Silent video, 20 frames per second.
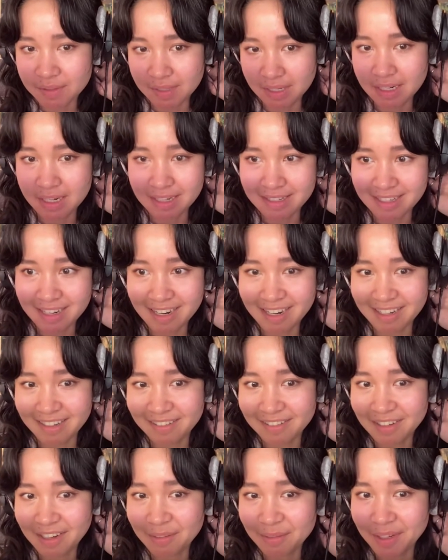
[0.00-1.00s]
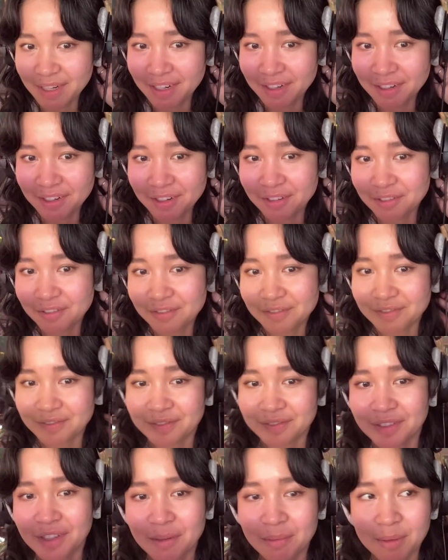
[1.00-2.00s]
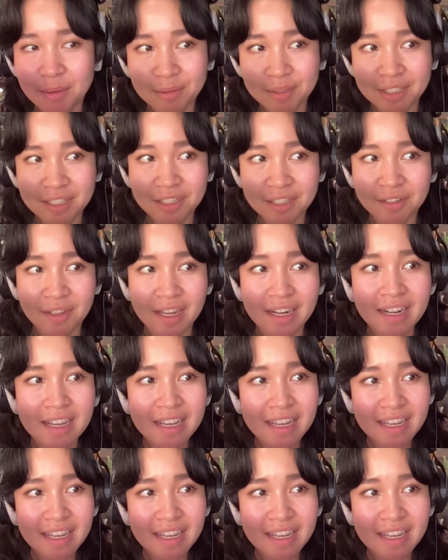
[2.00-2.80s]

was gonna die. I mean, I don't know if a lot of people didn't know that.